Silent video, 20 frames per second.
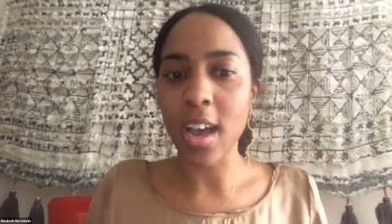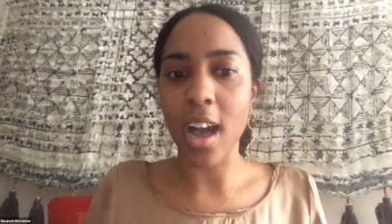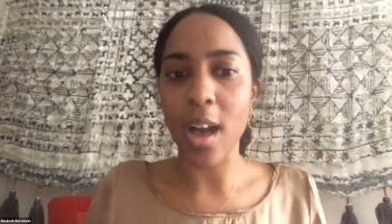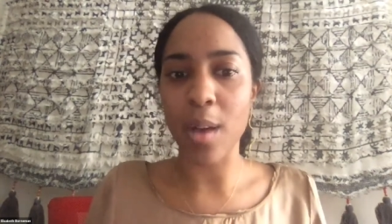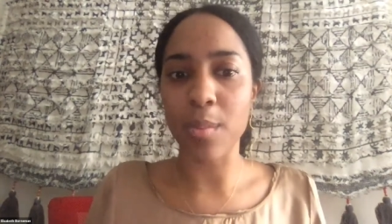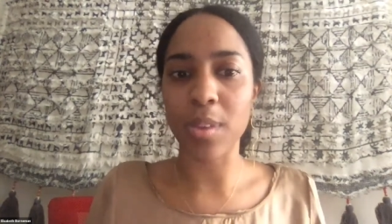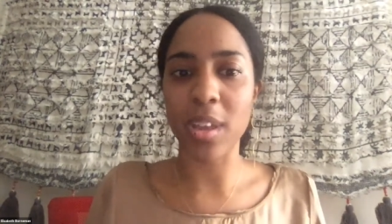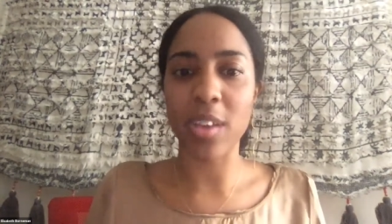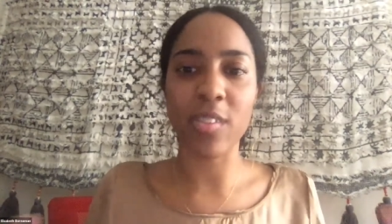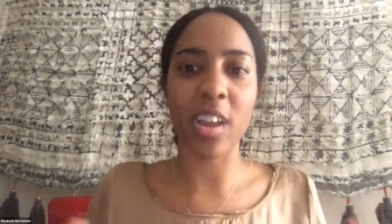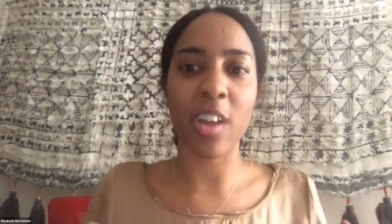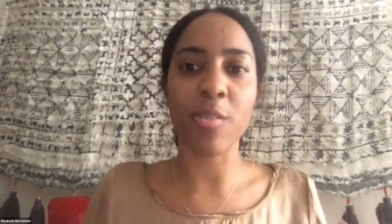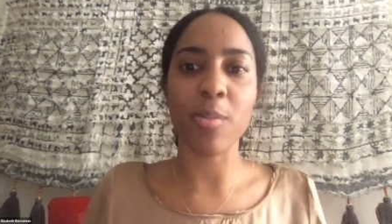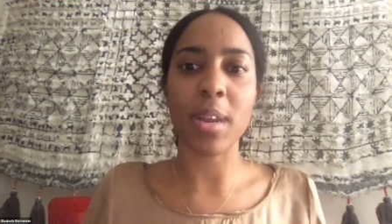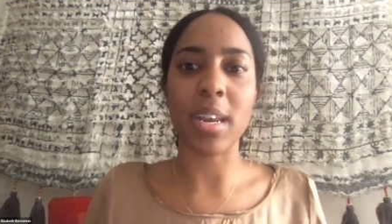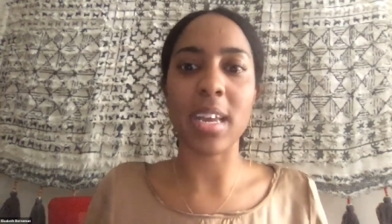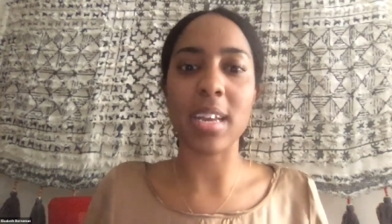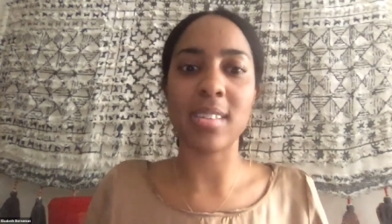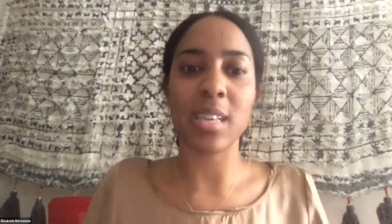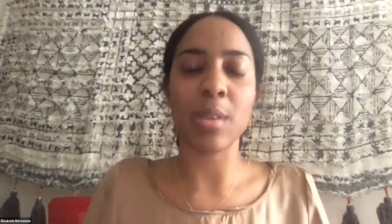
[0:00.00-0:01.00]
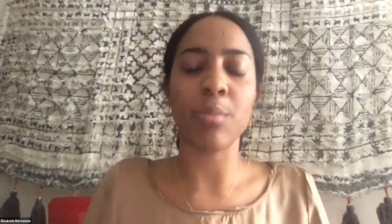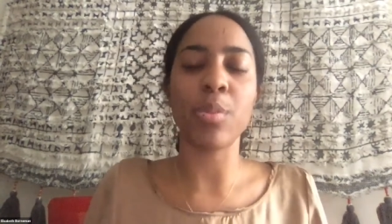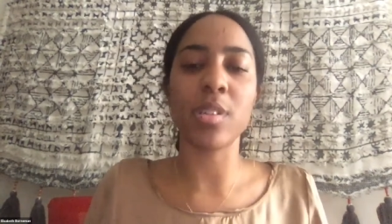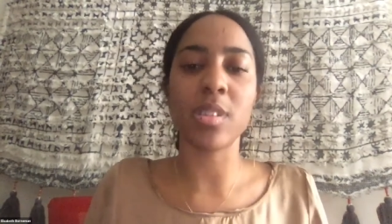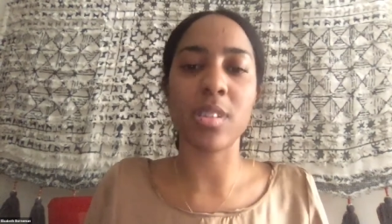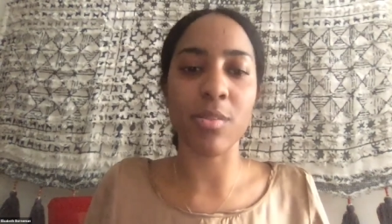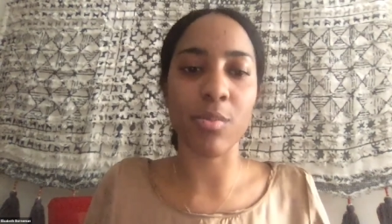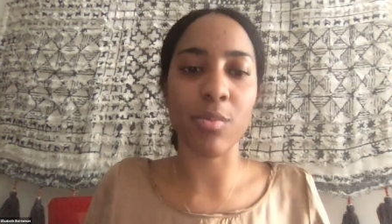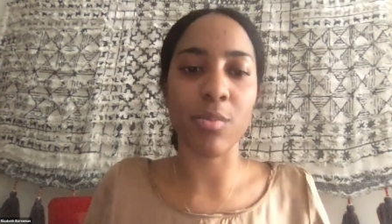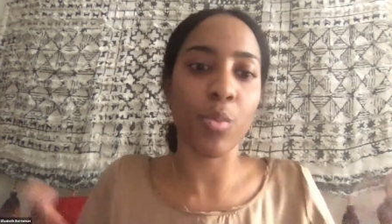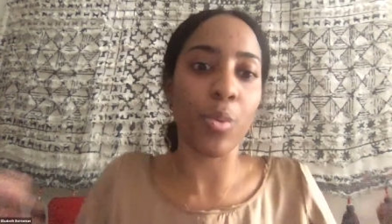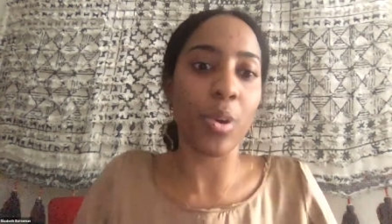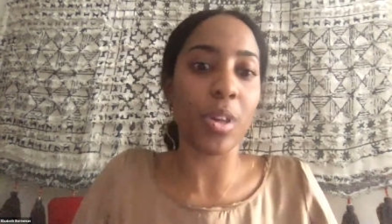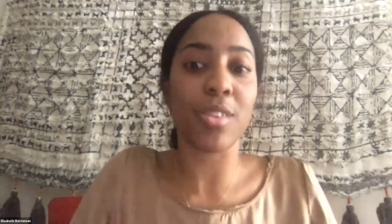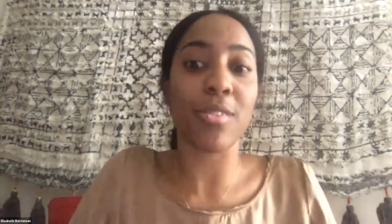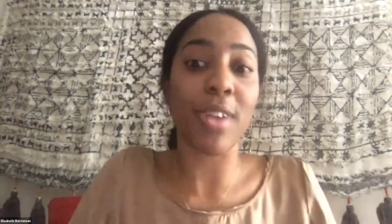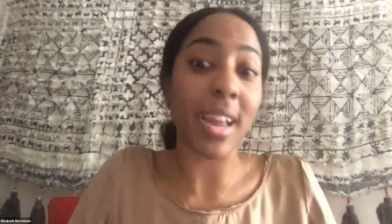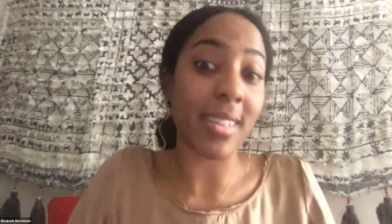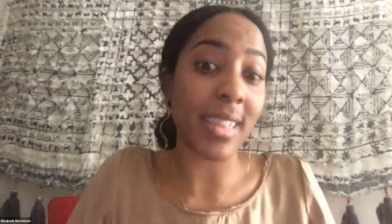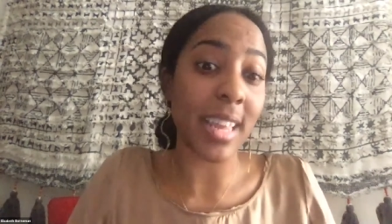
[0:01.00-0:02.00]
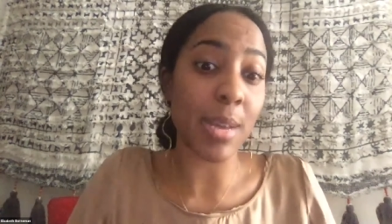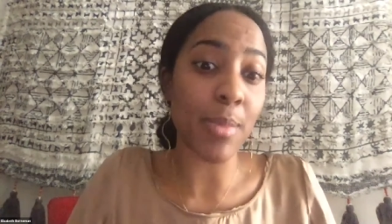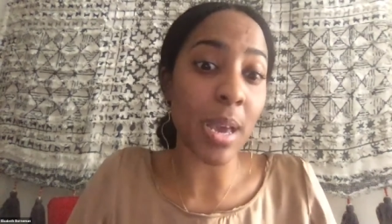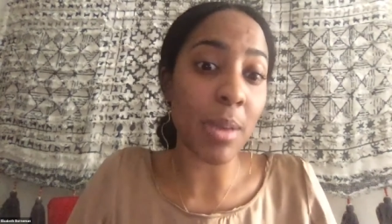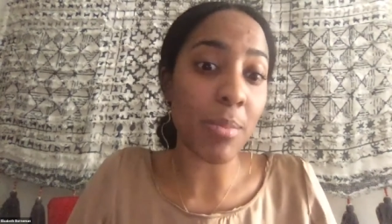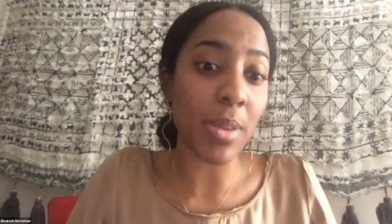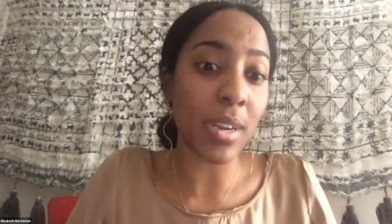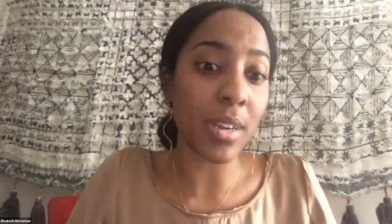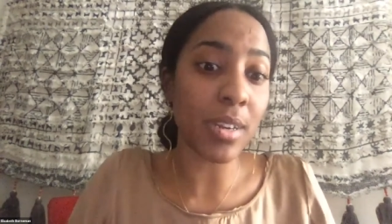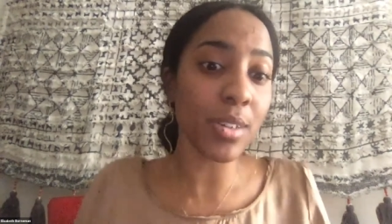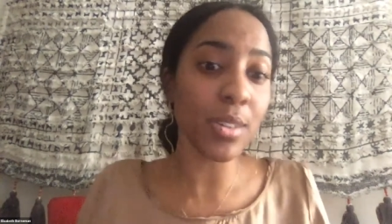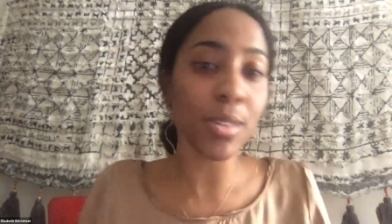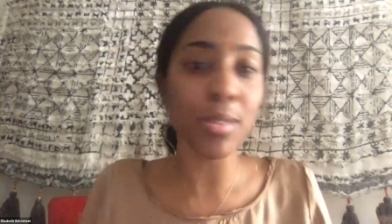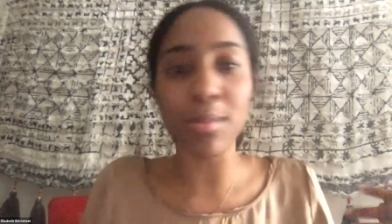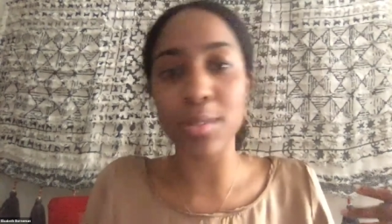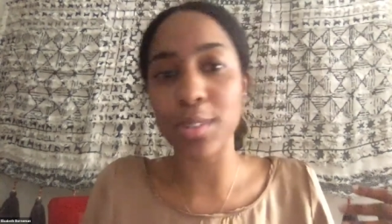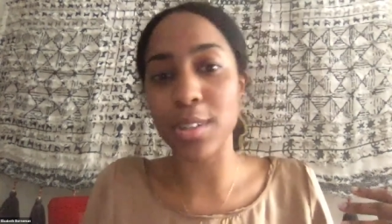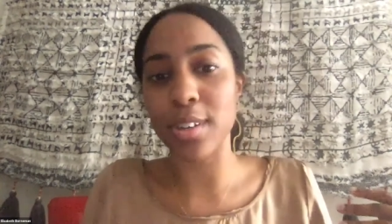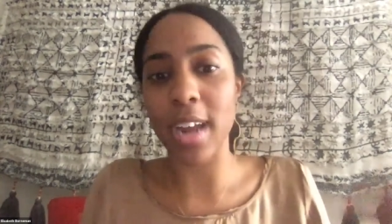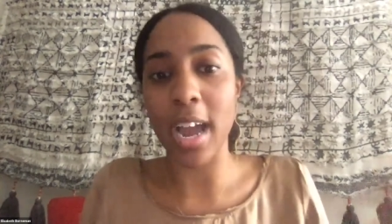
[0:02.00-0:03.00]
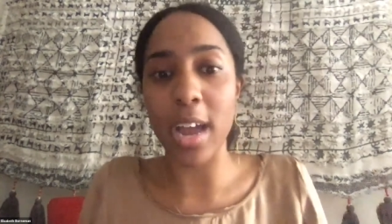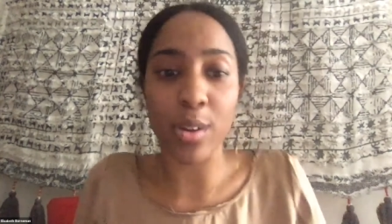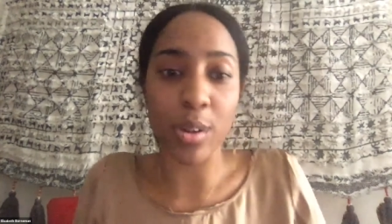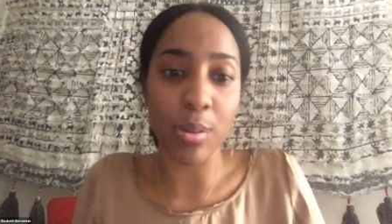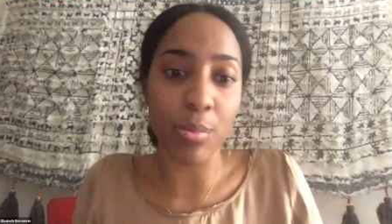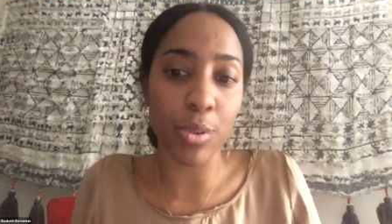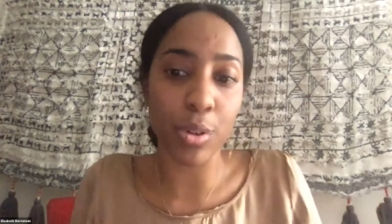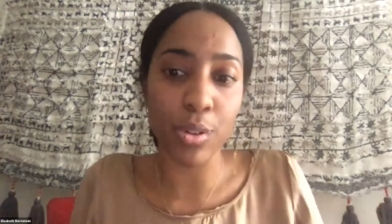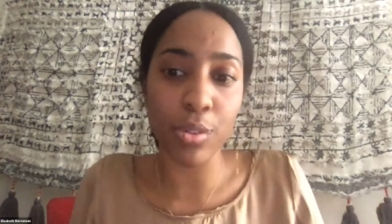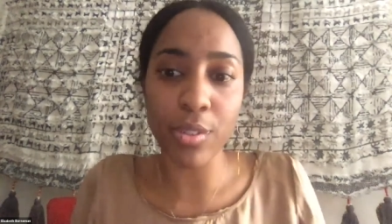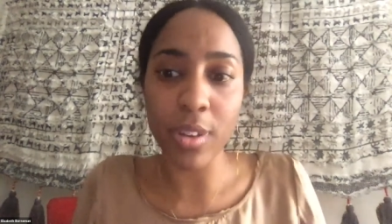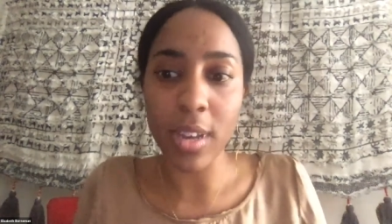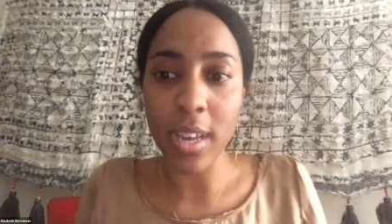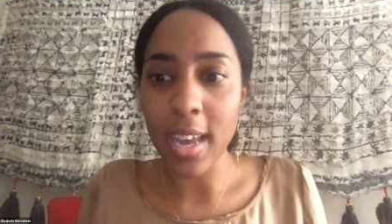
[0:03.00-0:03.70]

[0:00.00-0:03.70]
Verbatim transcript: um, giving everybody examples of what the right thing might be to do or how to improve.